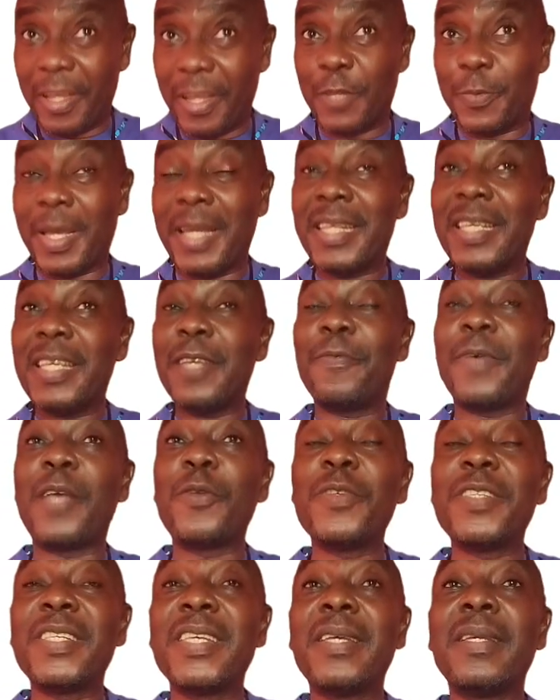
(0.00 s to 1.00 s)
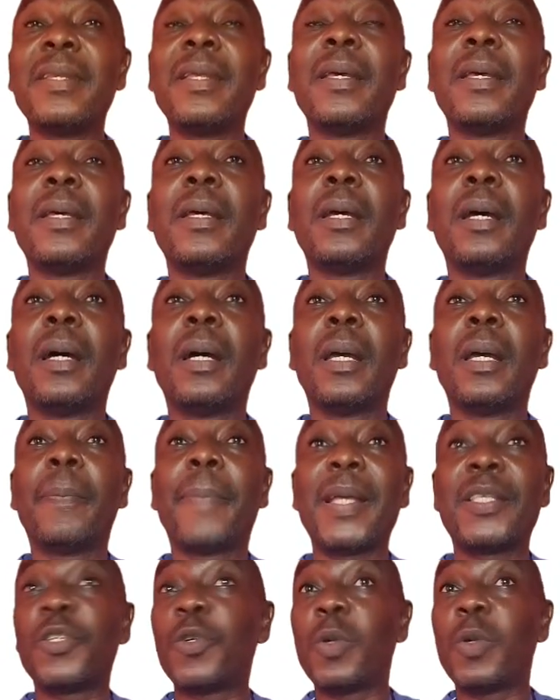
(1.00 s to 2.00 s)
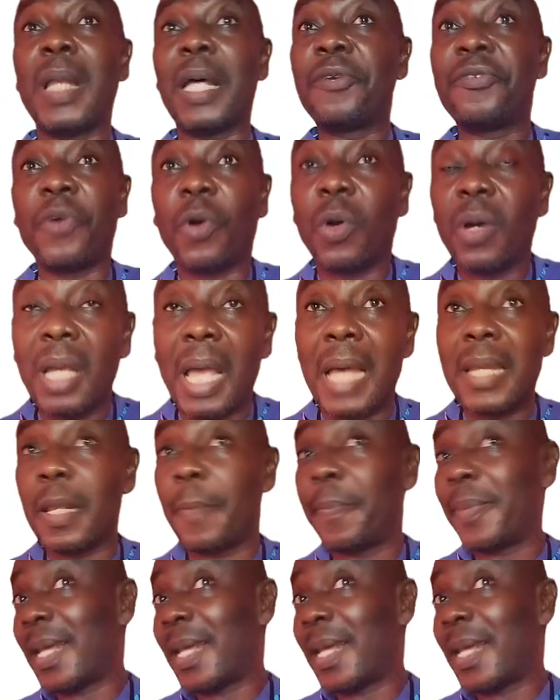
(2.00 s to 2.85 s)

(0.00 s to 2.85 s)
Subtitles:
especially if you are using a particular drug and a